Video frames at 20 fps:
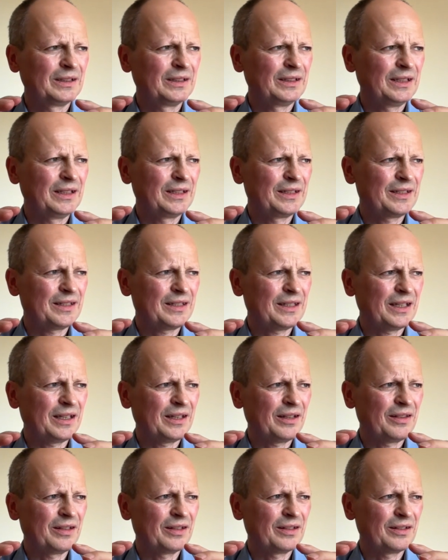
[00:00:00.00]
let's
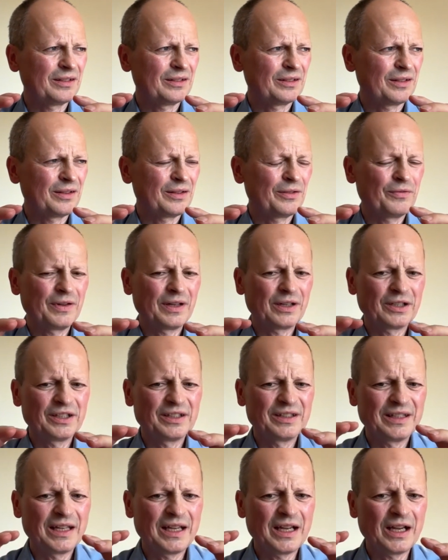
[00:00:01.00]
say, the very
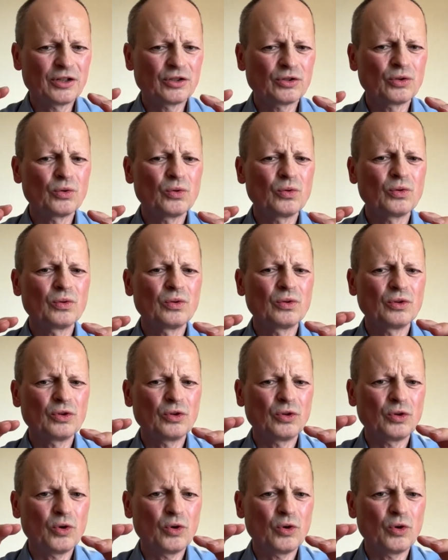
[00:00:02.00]
narrow